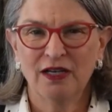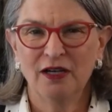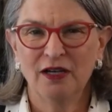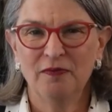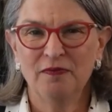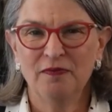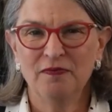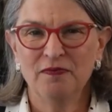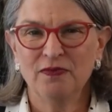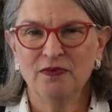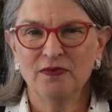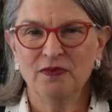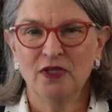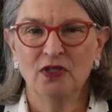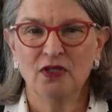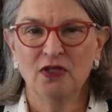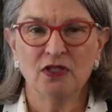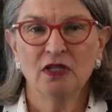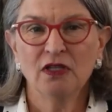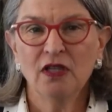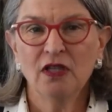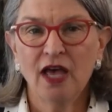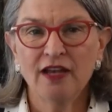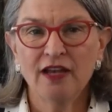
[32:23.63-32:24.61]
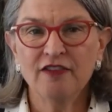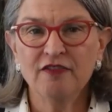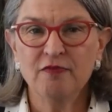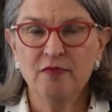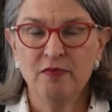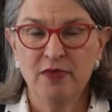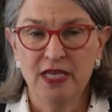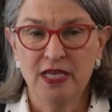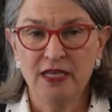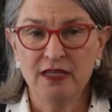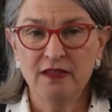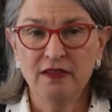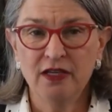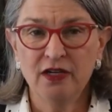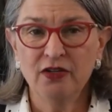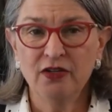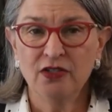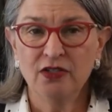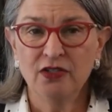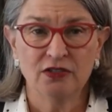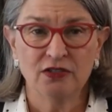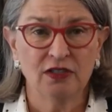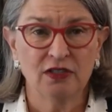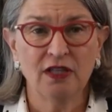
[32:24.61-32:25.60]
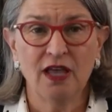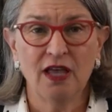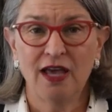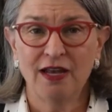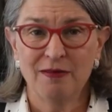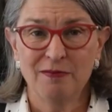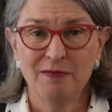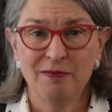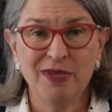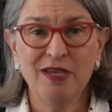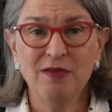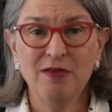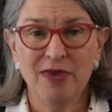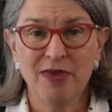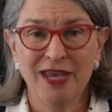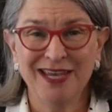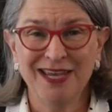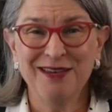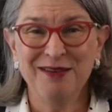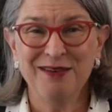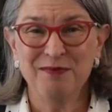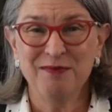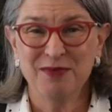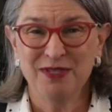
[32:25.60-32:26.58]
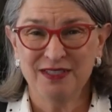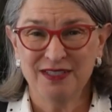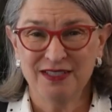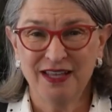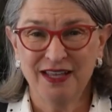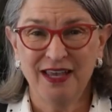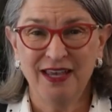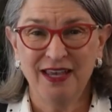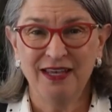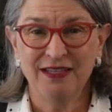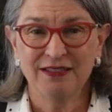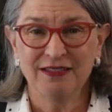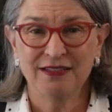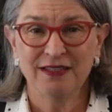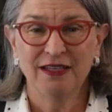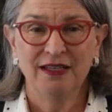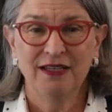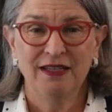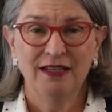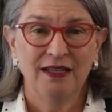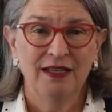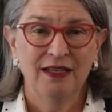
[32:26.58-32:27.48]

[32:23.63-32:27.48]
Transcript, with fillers: Um, there's a lot of me in there, and there's a lot of me making mistakes.